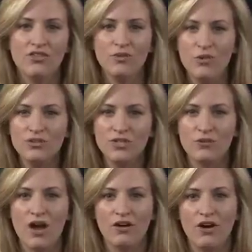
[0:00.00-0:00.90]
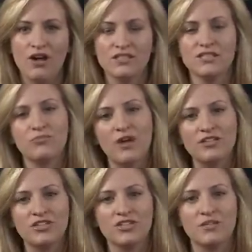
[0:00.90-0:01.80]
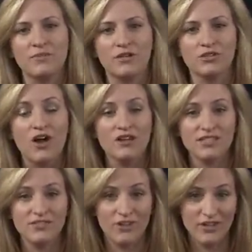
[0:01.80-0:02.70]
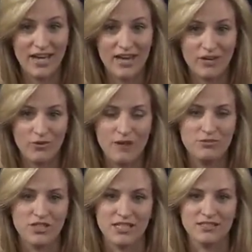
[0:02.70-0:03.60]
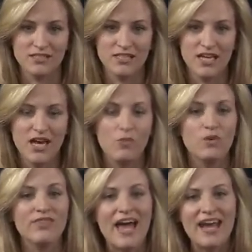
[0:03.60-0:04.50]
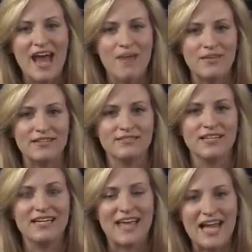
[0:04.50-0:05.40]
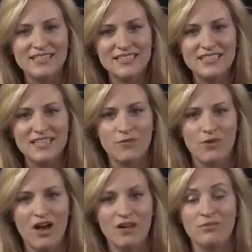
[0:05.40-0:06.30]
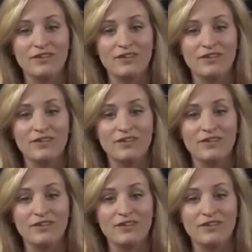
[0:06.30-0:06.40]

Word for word: The molten rock causes pressure to build, causing volcanic eruptions. When that happens, gases and rock